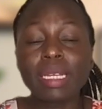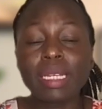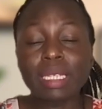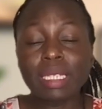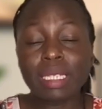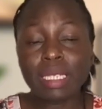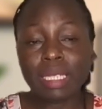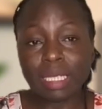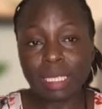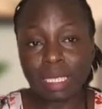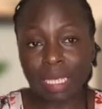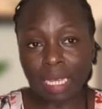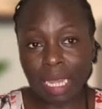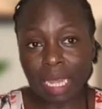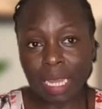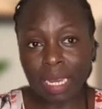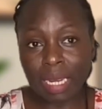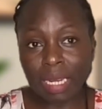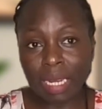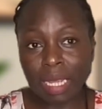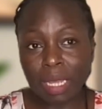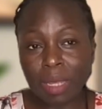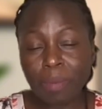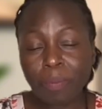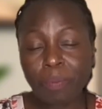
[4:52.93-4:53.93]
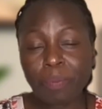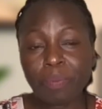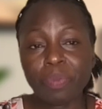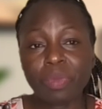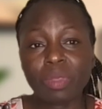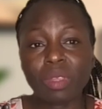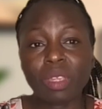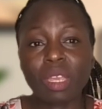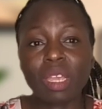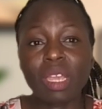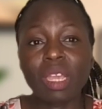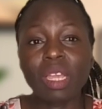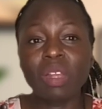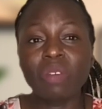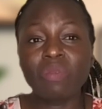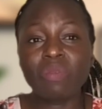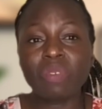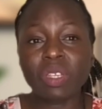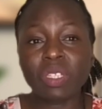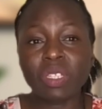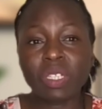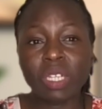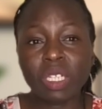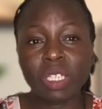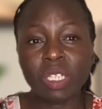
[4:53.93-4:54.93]
Secondly,
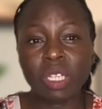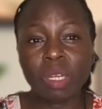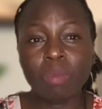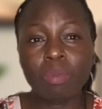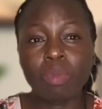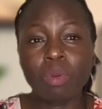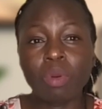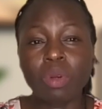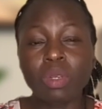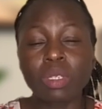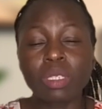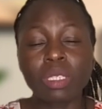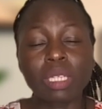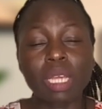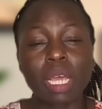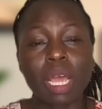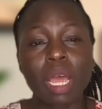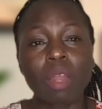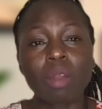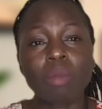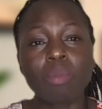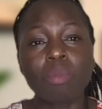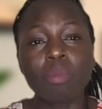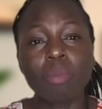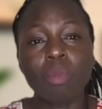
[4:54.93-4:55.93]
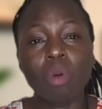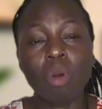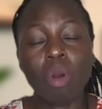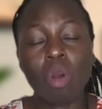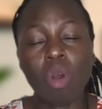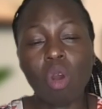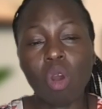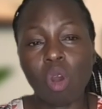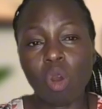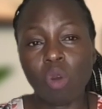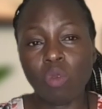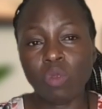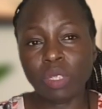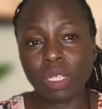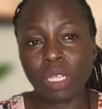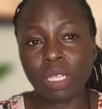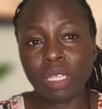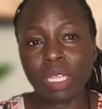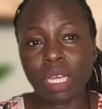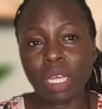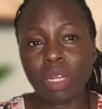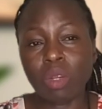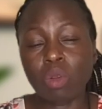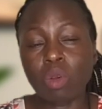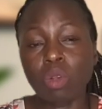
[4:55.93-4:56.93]
infrastructure bonds are more often
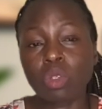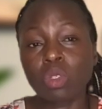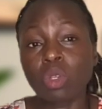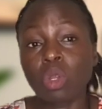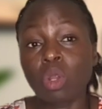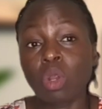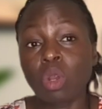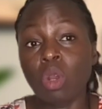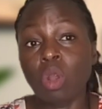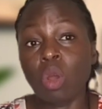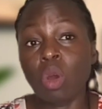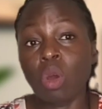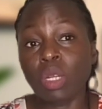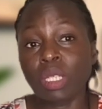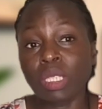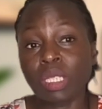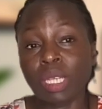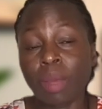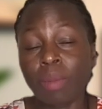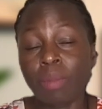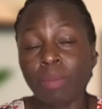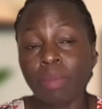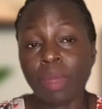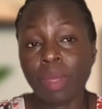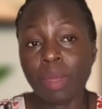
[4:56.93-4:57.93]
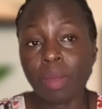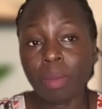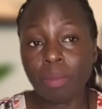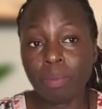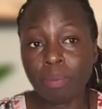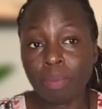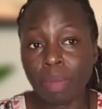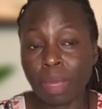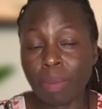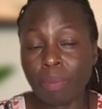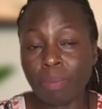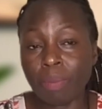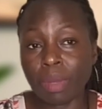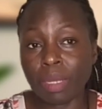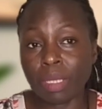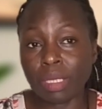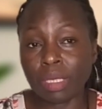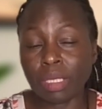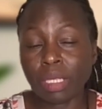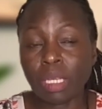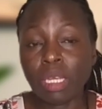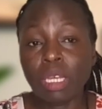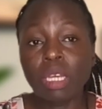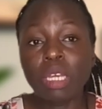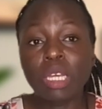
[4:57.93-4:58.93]
than not long-term papers.